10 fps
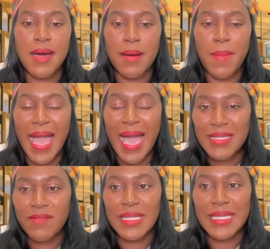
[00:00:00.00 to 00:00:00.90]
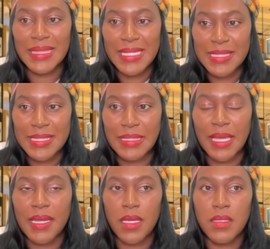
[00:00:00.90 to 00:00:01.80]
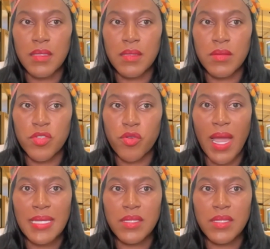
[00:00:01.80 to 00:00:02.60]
Actively listen. Like, try